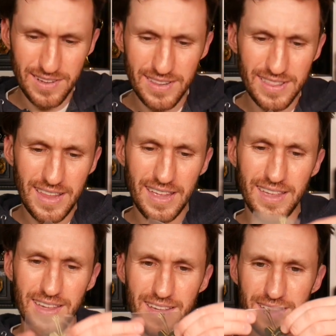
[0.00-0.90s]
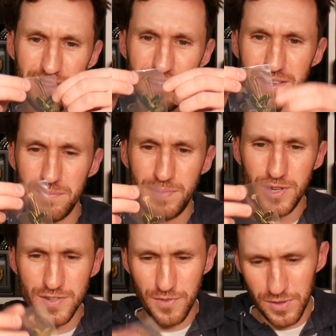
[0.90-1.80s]
like
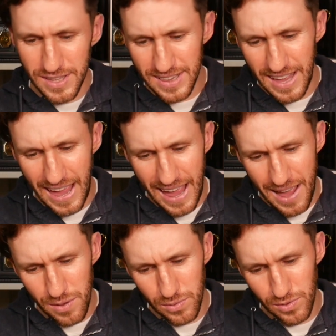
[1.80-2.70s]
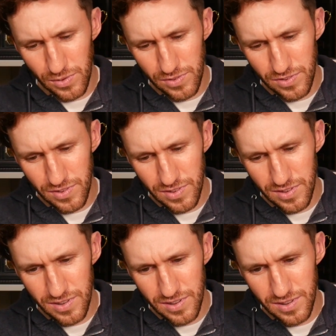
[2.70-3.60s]
beautiful little owls
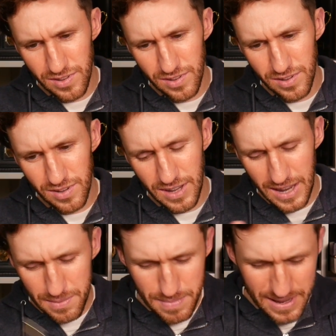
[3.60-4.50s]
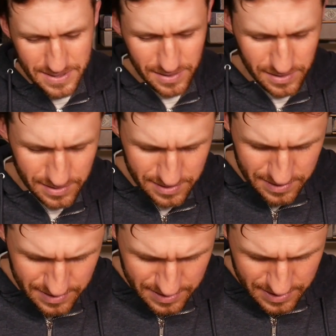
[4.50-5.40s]
in metal.
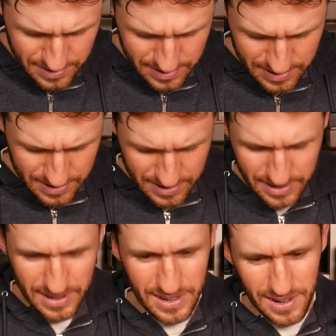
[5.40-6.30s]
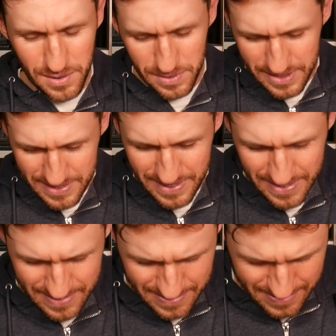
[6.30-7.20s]
I don't know what this
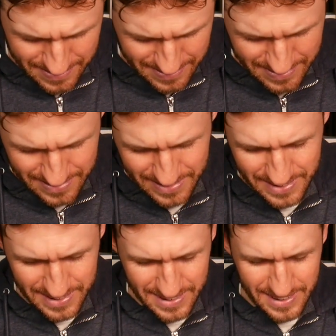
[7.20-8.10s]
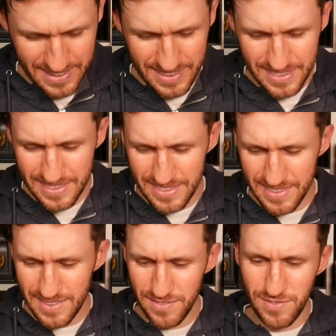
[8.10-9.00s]
is.
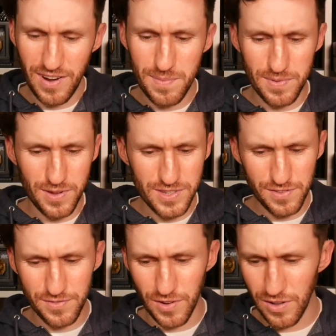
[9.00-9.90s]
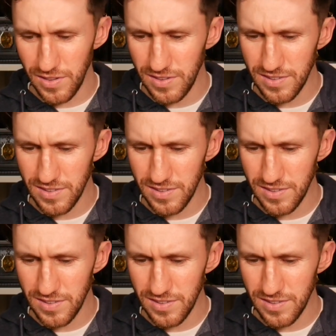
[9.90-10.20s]
It's very beautiful.